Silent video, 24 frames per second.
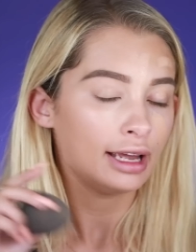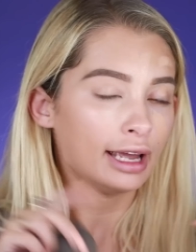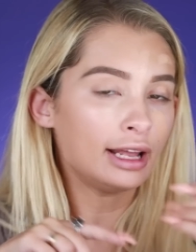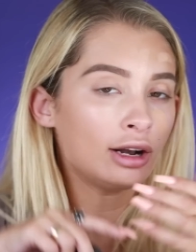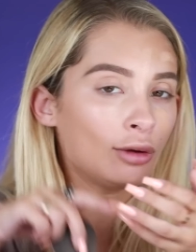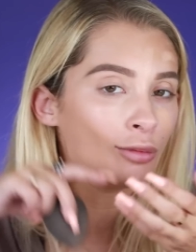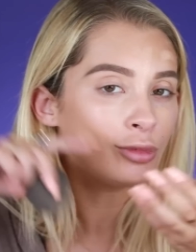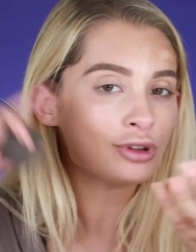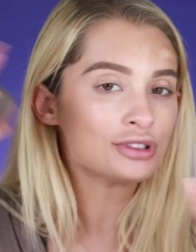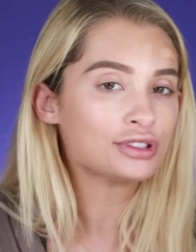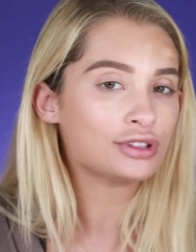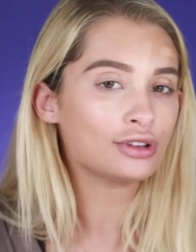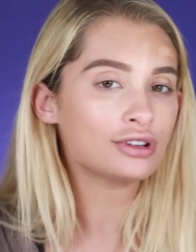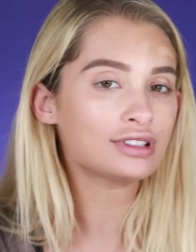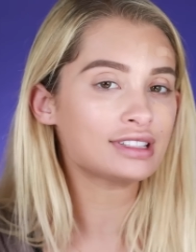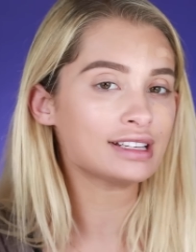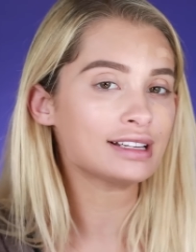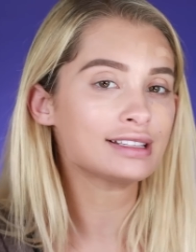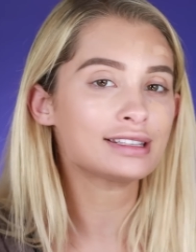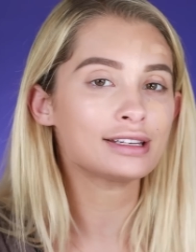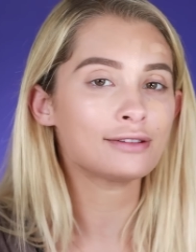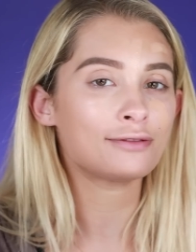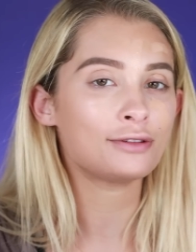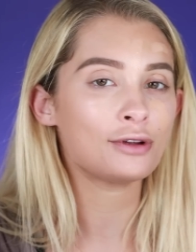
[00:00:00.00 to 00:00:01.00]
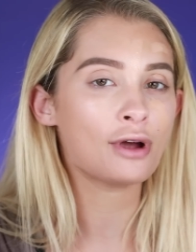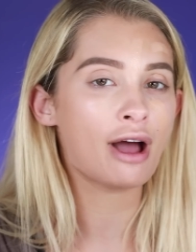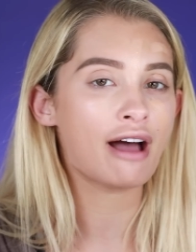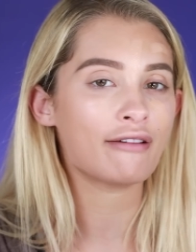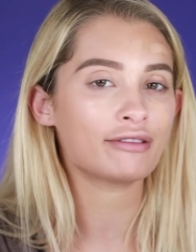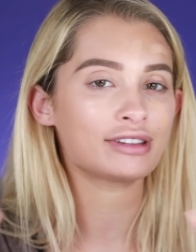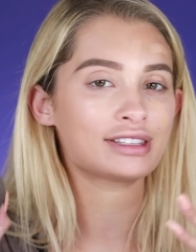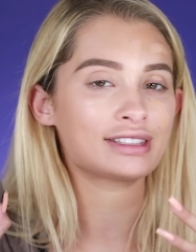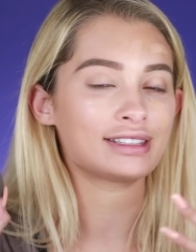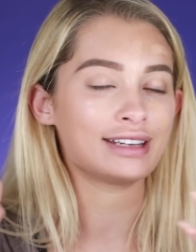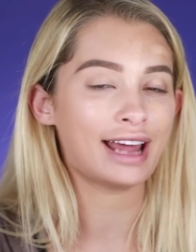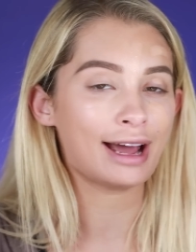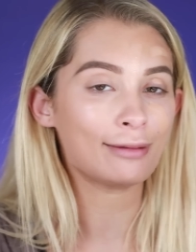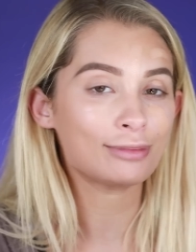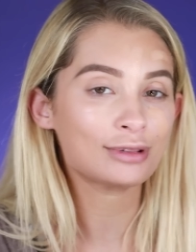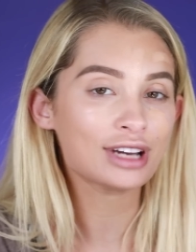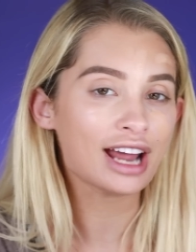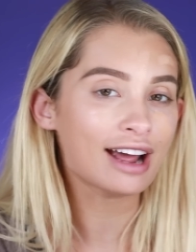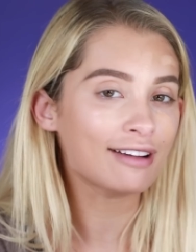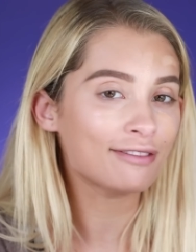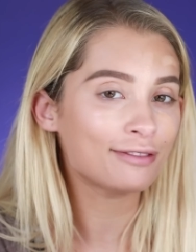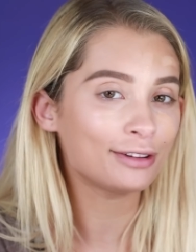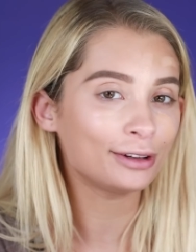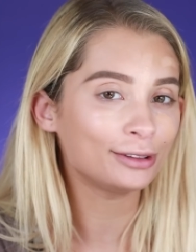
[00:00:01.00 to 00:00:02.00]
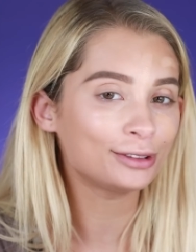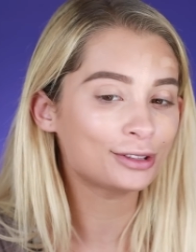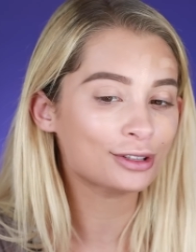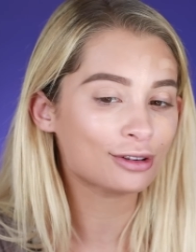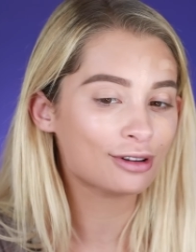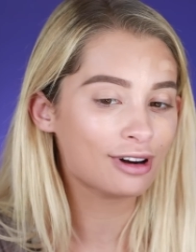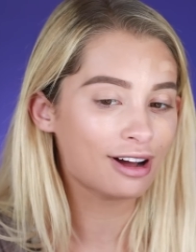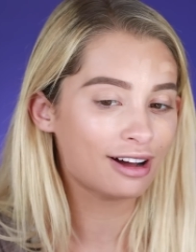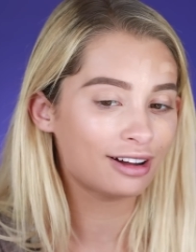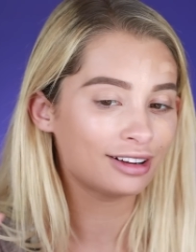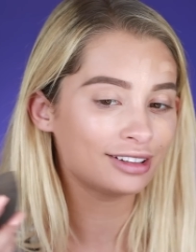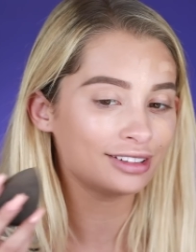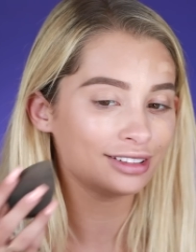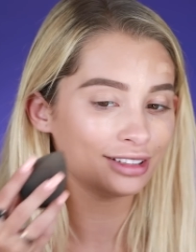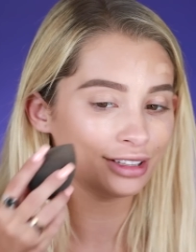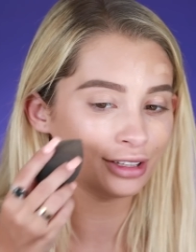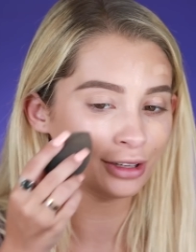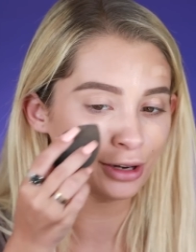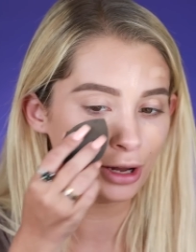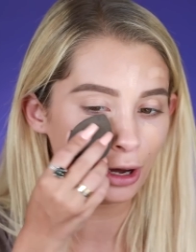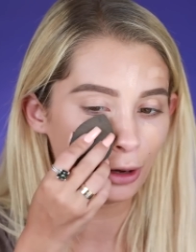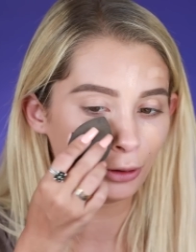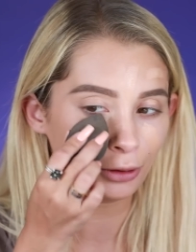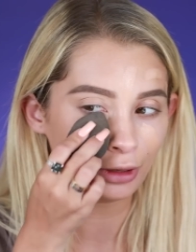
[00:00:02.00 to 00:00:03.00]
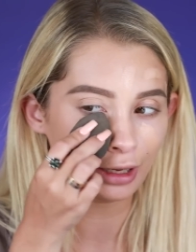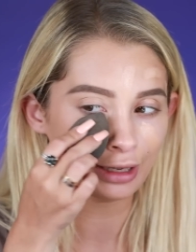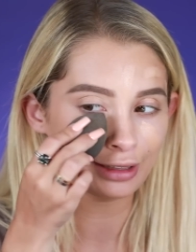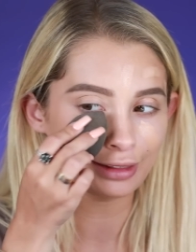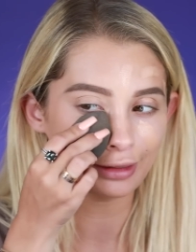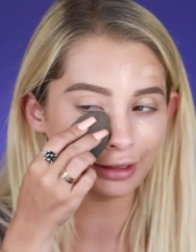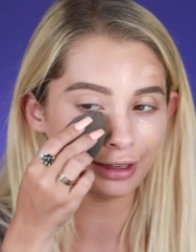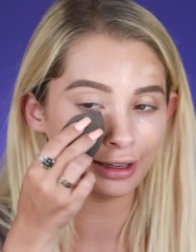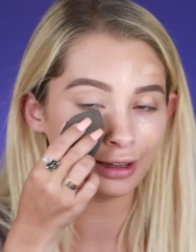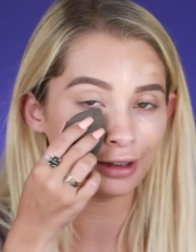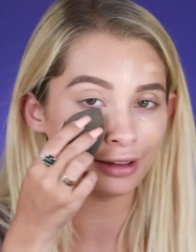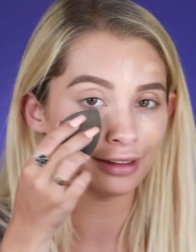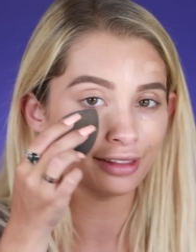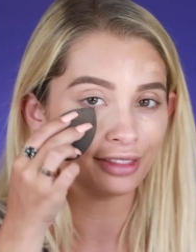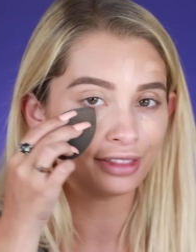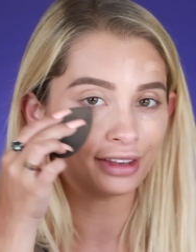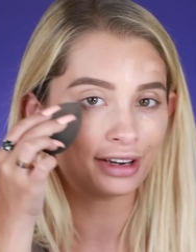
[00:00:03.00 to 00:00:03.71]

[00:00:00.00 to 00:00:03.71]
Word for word: It almost looks as if you have a Snapchat filter on, you know, like the,